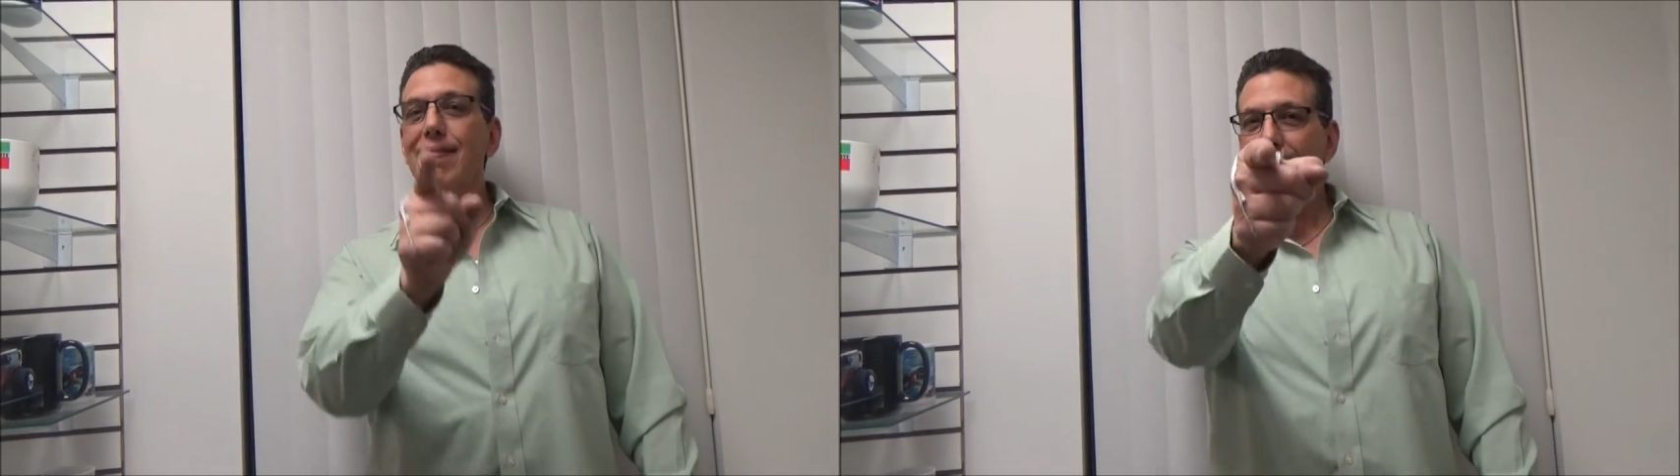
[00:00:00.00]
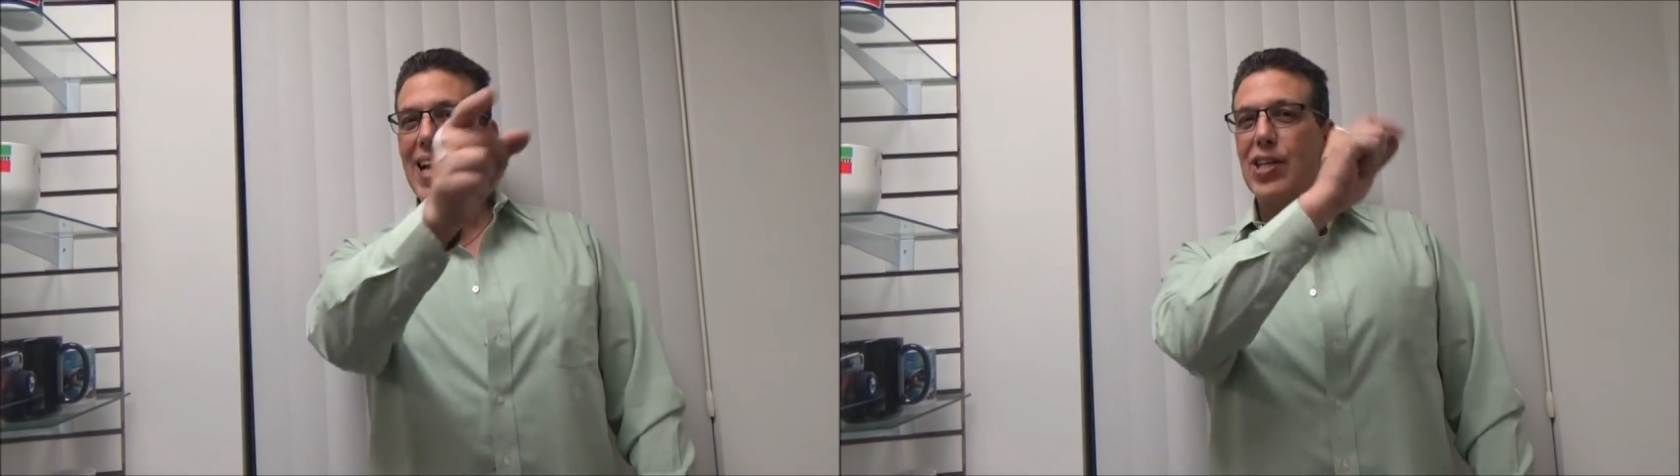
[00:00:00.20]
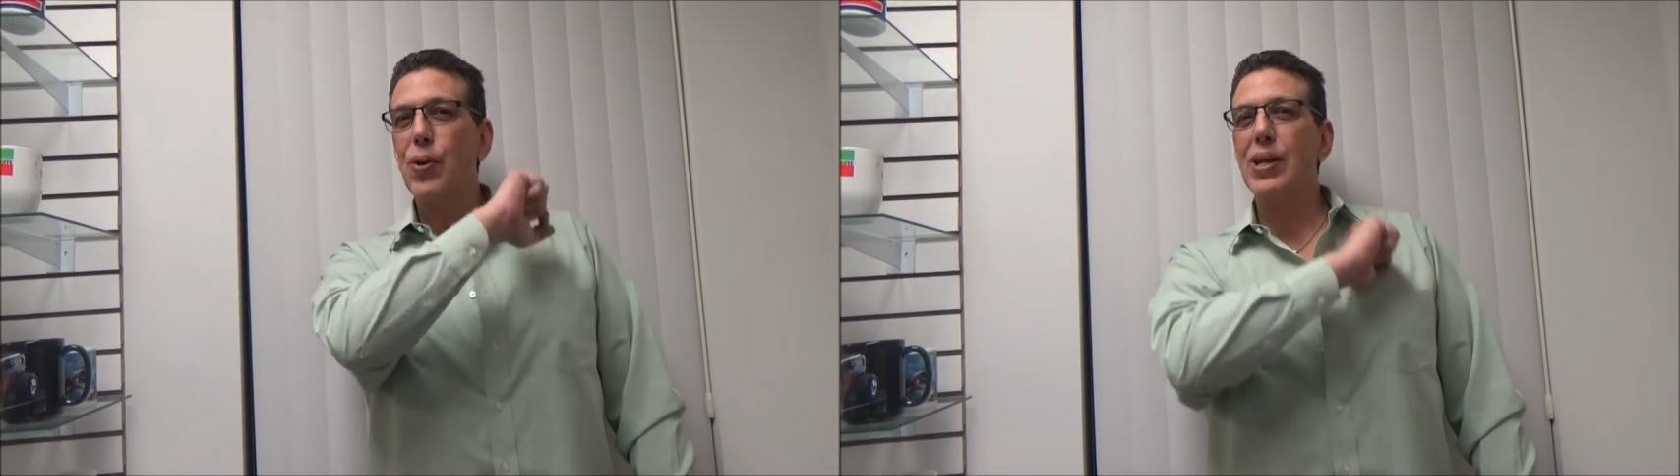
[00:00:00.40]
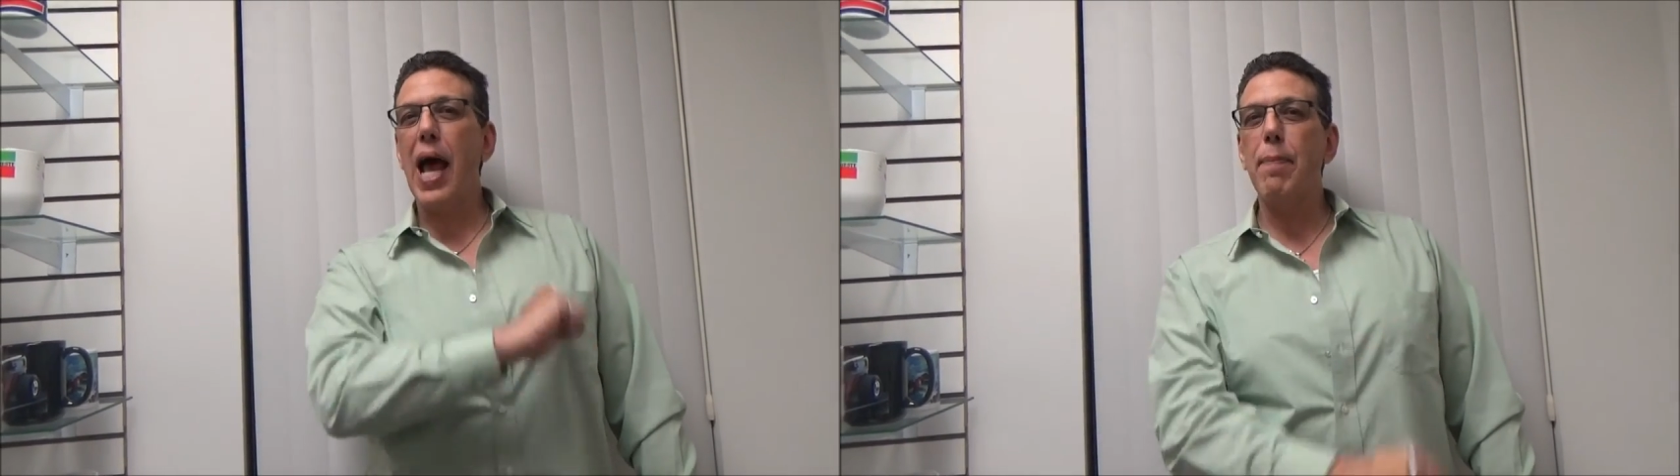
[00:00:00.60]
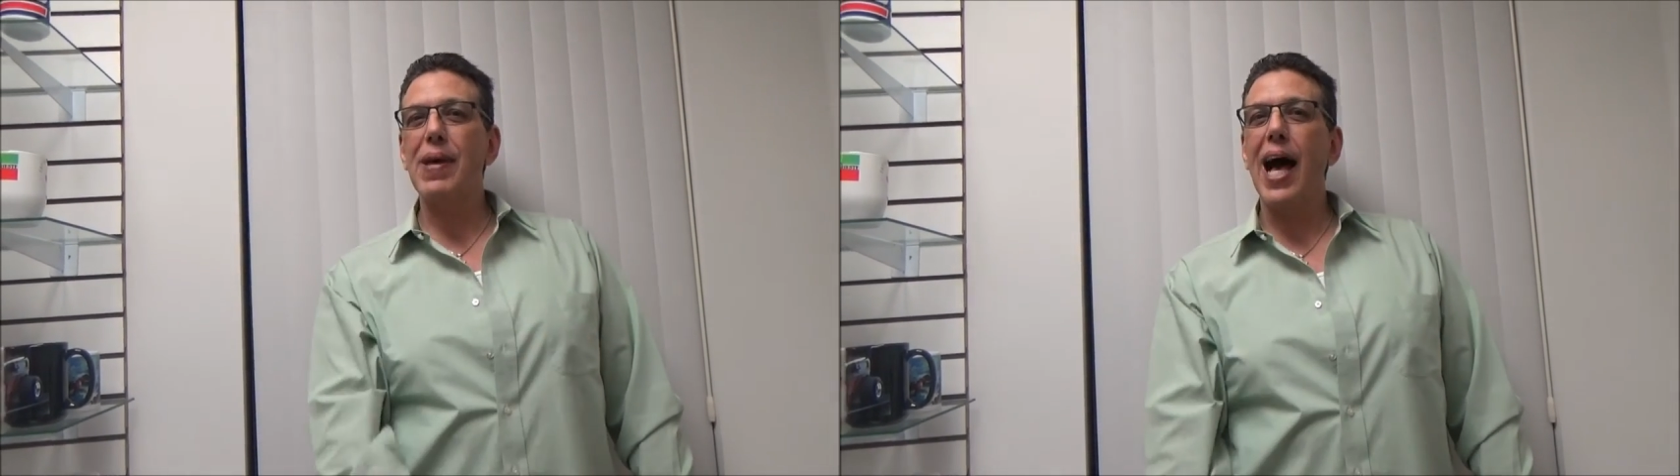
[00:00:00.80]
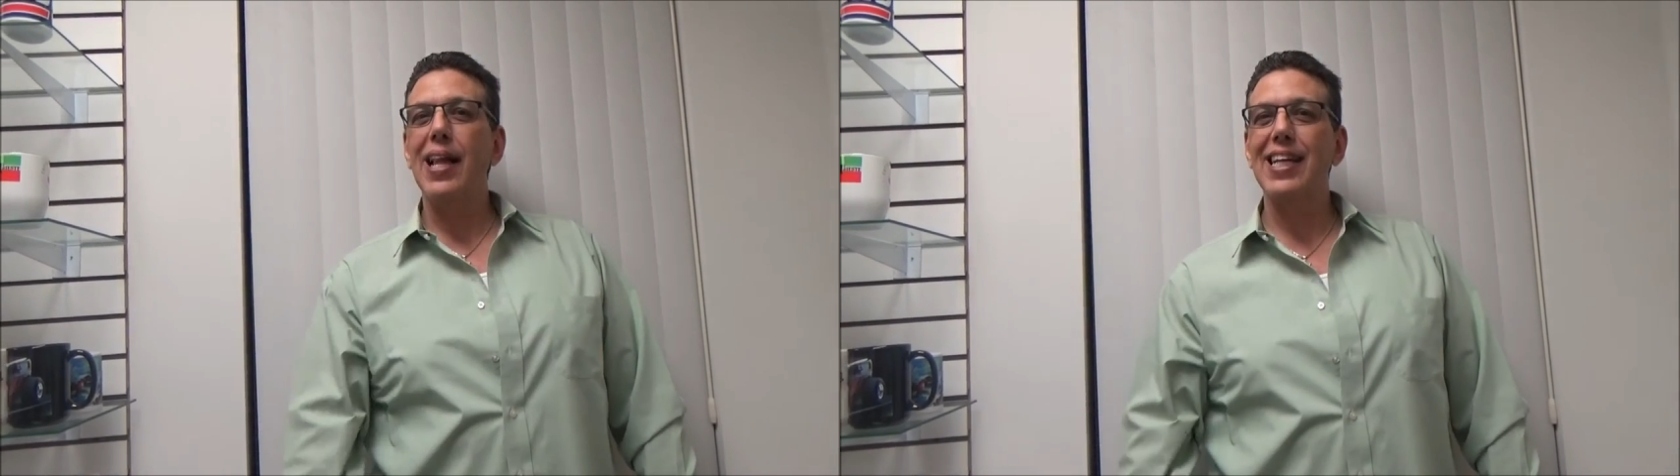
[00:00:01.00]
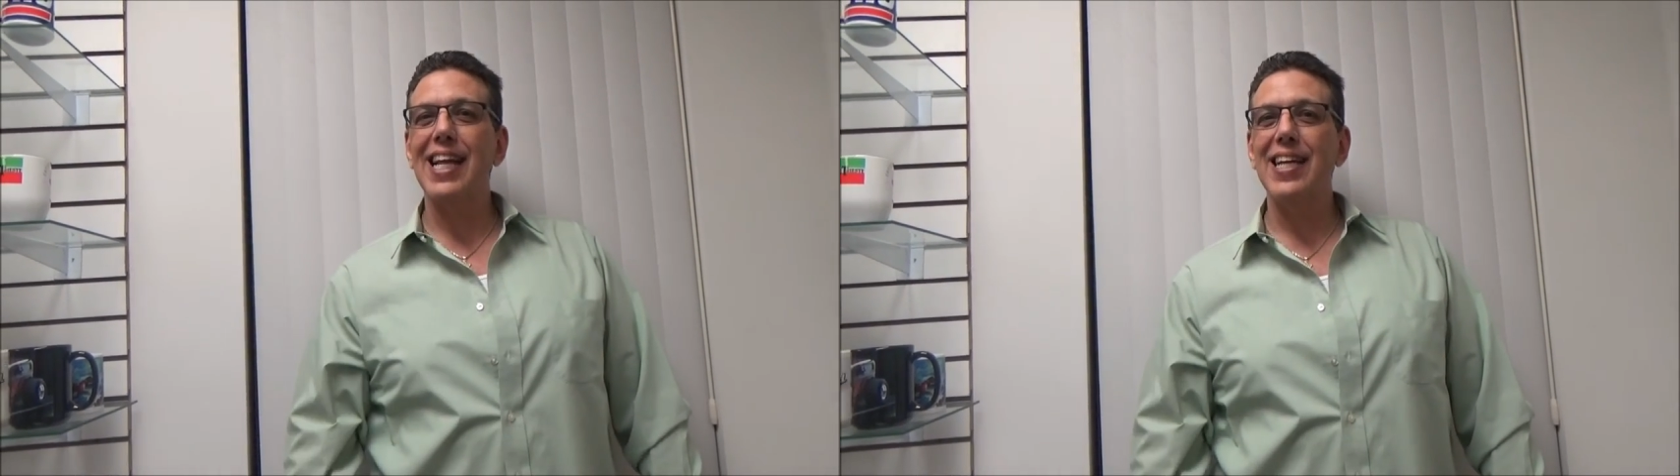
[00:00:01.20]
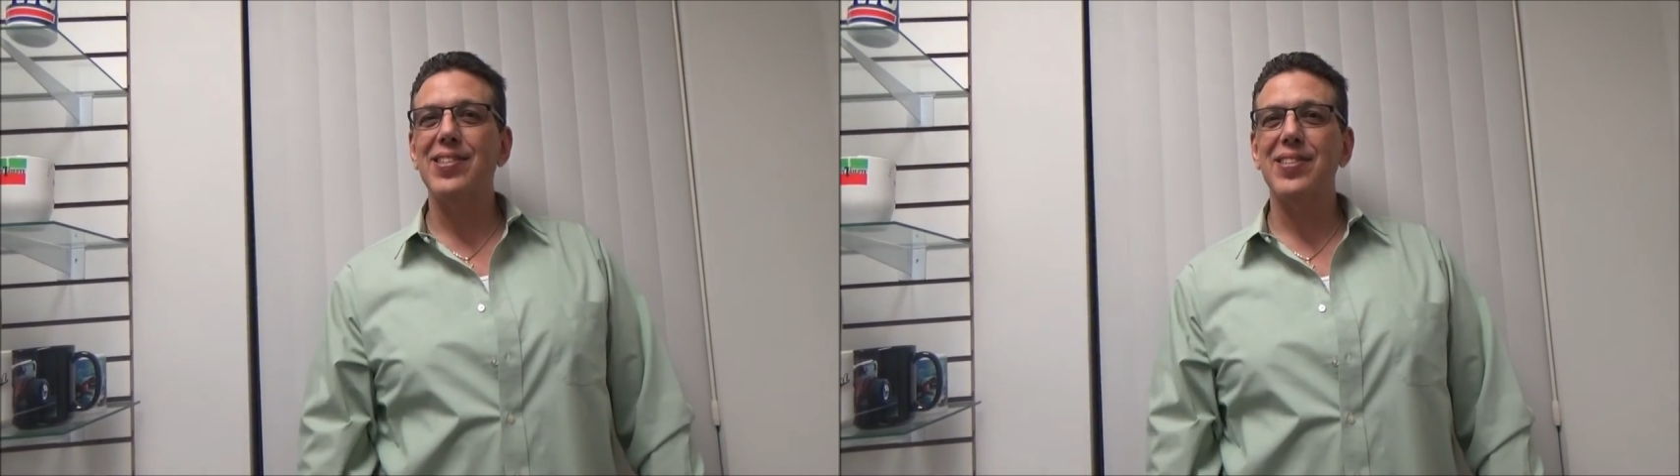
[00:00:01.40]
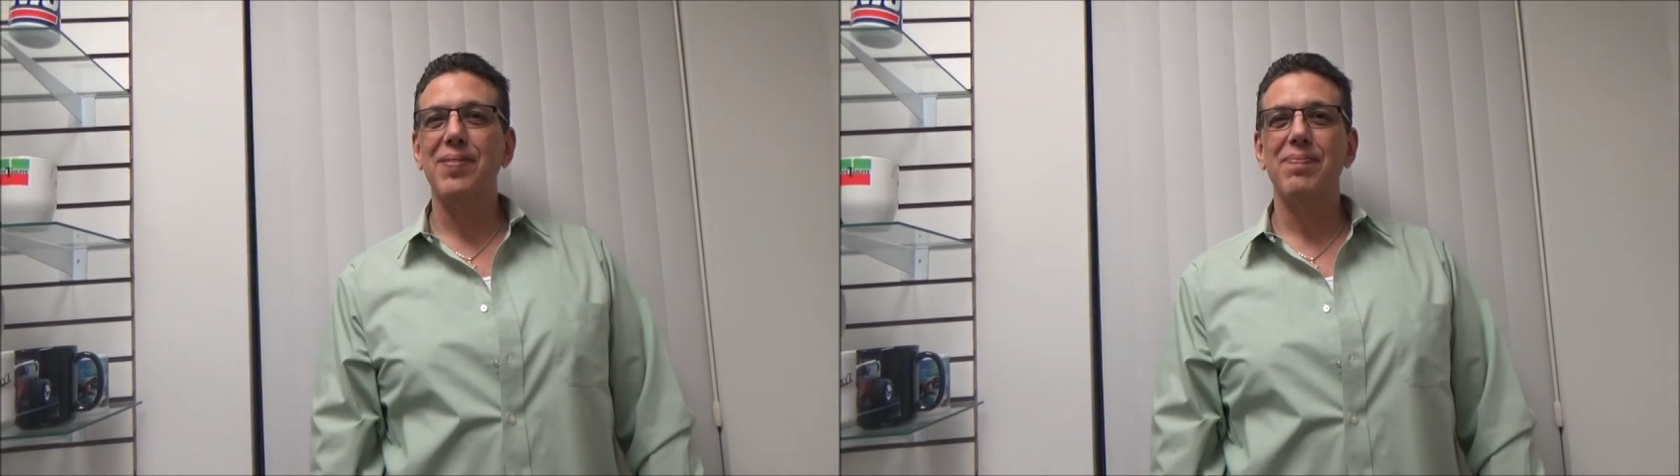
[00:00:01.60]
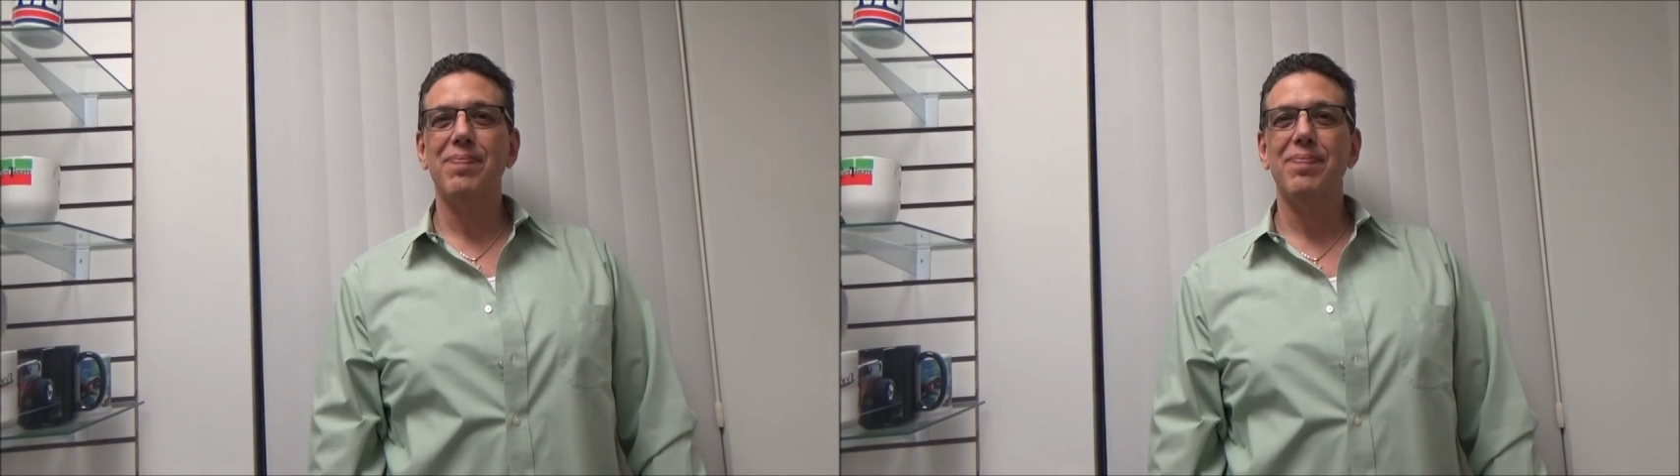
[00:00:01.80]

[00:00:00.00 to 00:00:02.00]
Thank you and happy holidays.